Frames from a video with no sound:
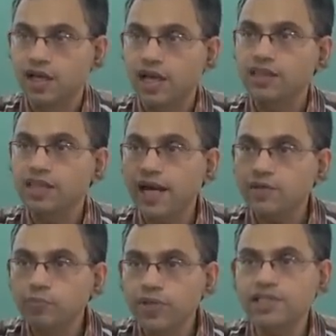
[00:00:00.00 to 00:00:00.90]
and that
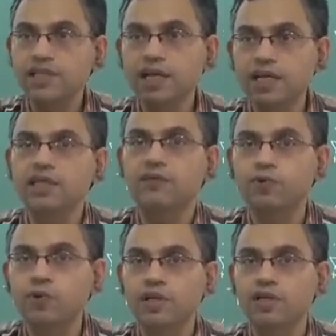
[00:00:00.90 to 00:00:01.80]
messenger in the
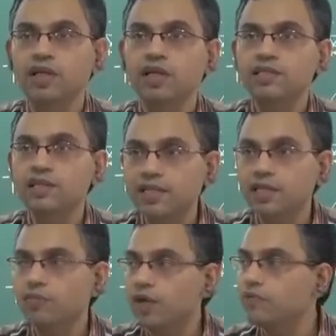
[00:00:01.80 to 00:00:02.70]
fluid is
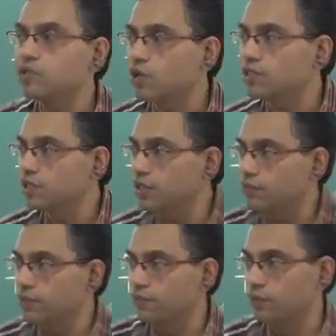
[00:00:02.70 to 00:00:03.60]
nothing but viscosity of
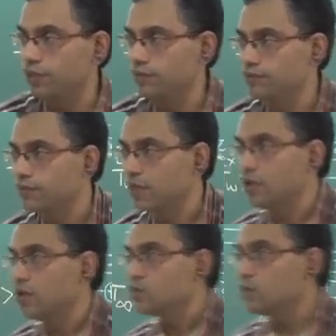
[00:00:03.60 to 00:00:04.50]
the fluid.
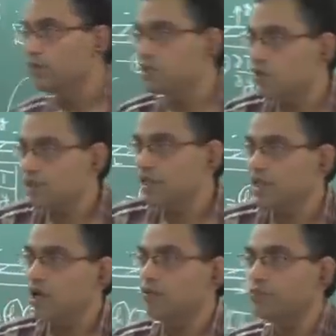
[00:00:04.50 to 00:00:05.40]
So viscosity
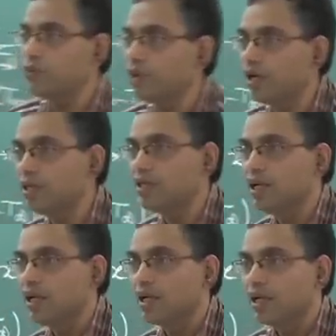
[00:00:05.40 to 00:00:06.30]
of the fluid
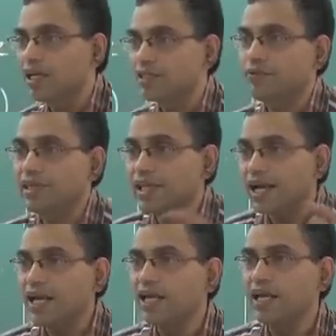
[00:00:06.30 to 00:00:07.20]
is
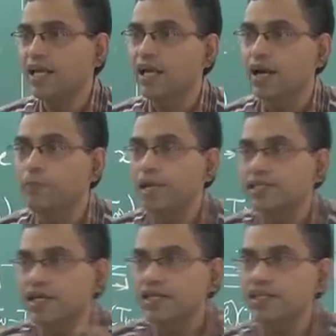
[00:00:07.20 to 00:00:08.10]
physically a
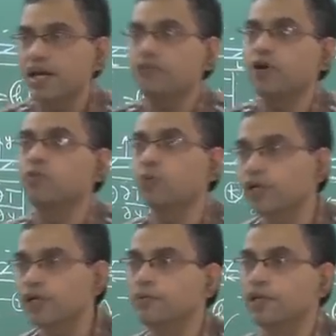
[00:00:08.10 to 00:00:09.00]
messenger for
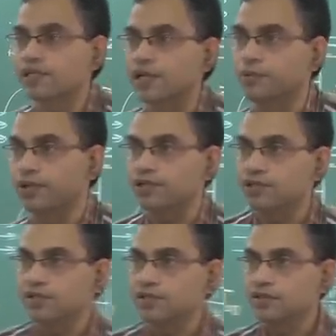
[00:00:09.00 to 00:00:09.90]
momentum disturbance.
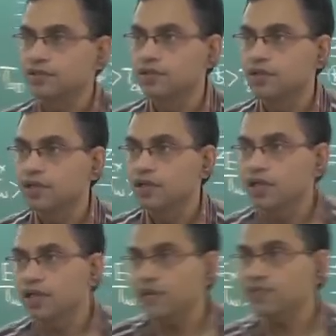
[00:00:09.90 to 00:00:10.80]
It
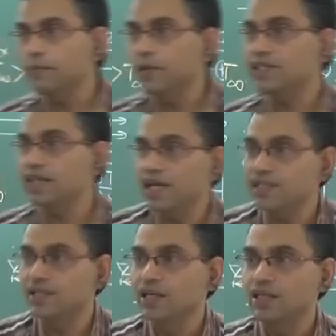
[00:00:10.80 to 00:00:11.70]
gives a message
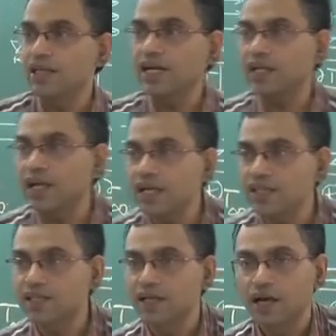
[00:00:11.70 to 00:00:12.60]
that there is
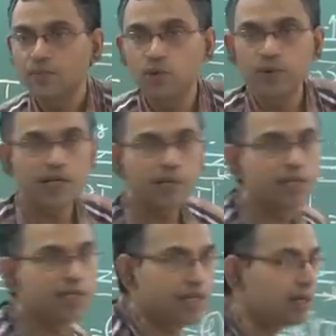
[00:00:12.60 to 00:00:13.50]
a momentum
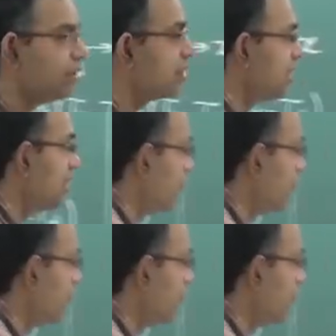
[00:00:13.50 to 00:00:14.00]
disturbance in the